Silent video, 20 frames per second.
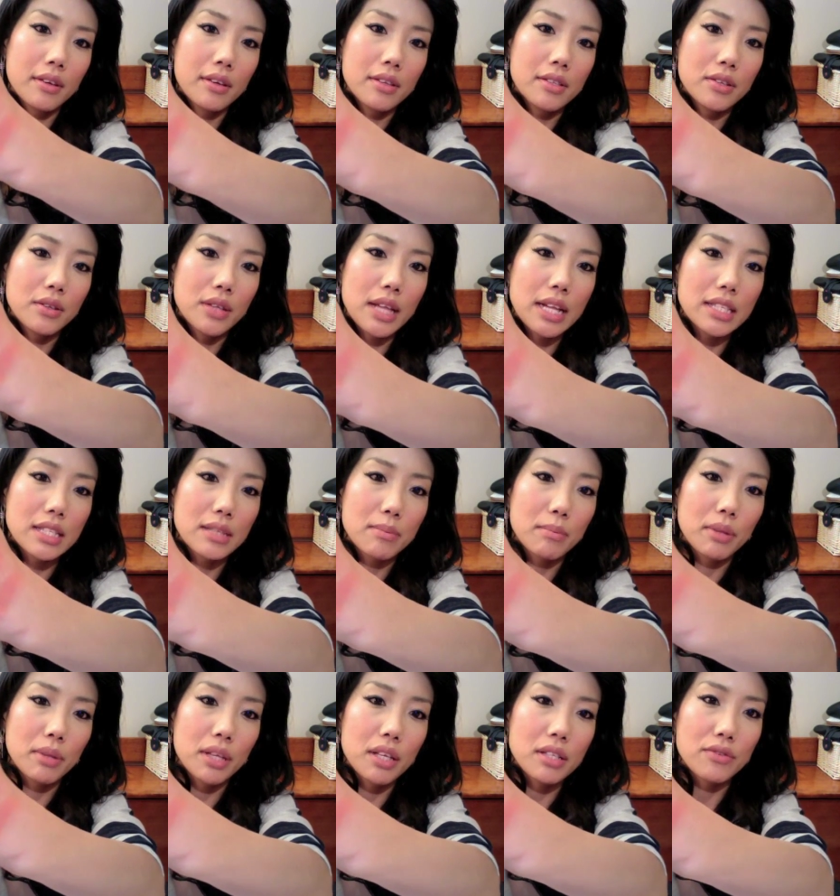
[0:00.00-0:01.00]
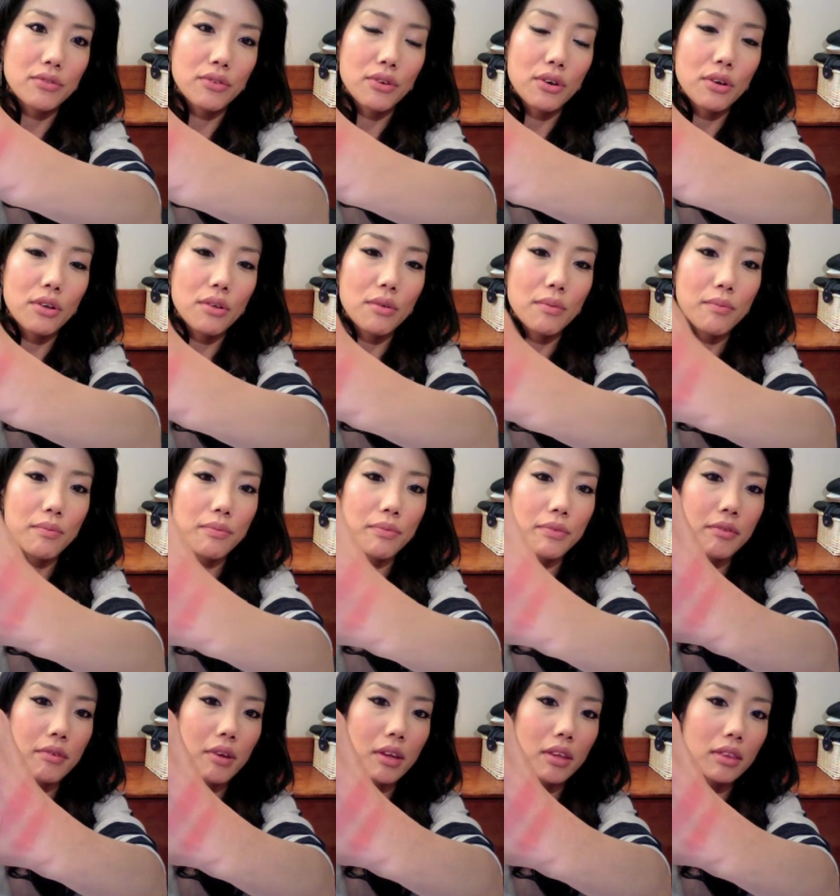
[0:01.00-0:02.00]
So that's blissful
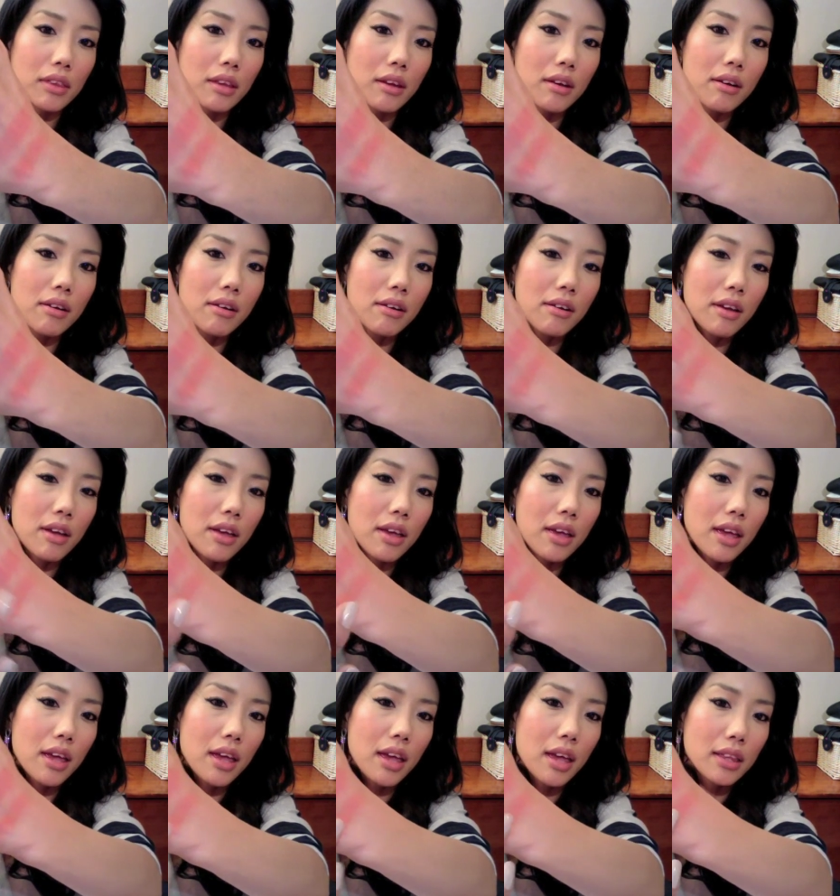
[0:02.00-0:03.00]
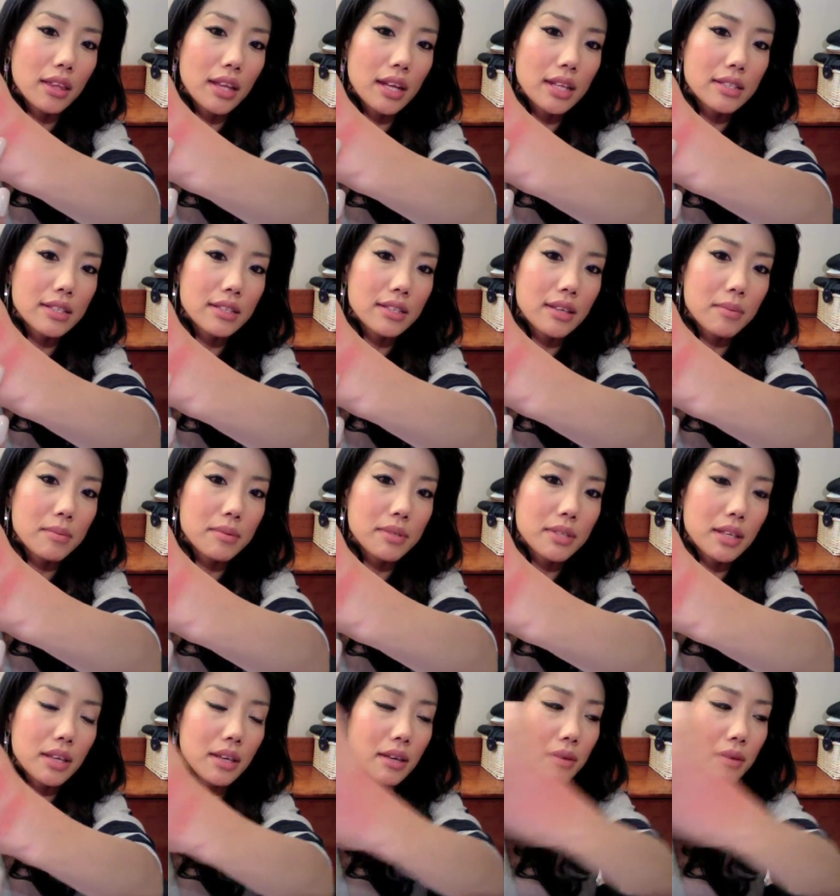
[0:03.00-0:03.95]
right there, and that's tipsy.